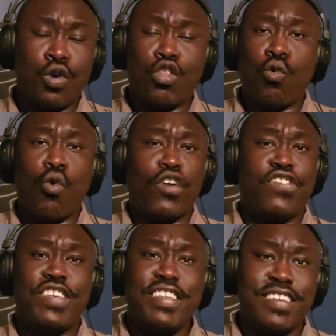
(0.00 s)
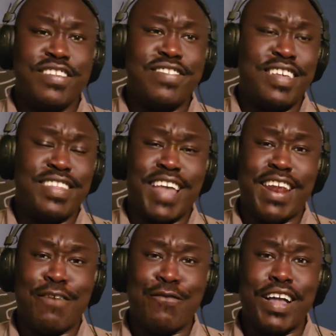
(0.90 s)
of the worst seasons in the
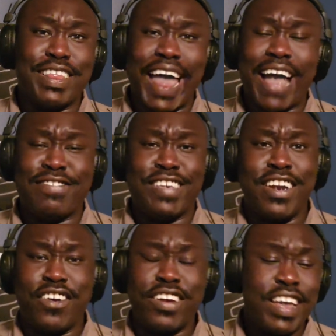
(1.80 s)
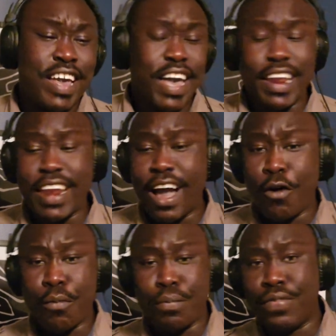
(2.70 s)
NFL last year, and
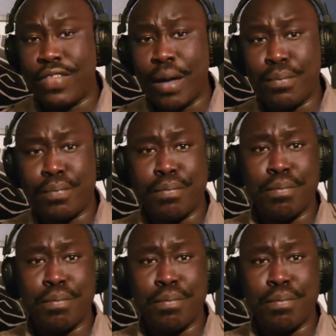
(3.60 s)
now them